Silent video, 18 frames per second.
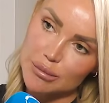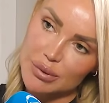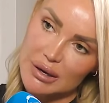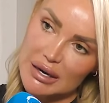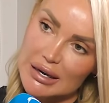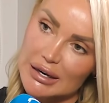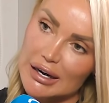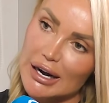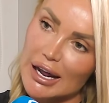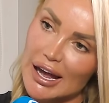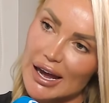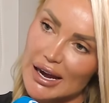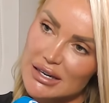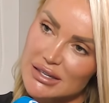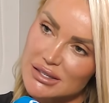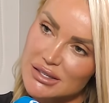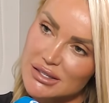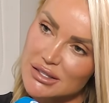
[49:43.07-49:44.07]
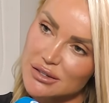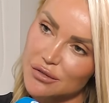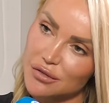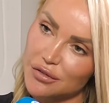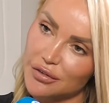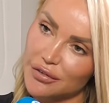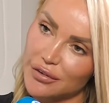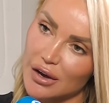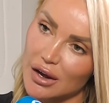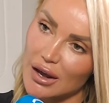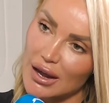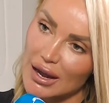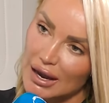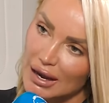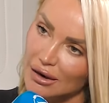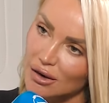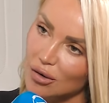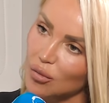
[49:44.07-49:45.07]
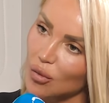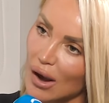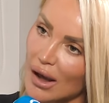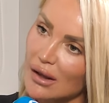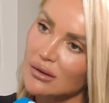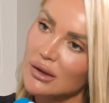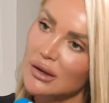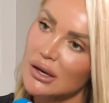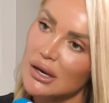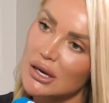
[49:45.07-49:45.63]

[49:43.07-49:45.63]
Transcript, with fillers: penalised for earning well.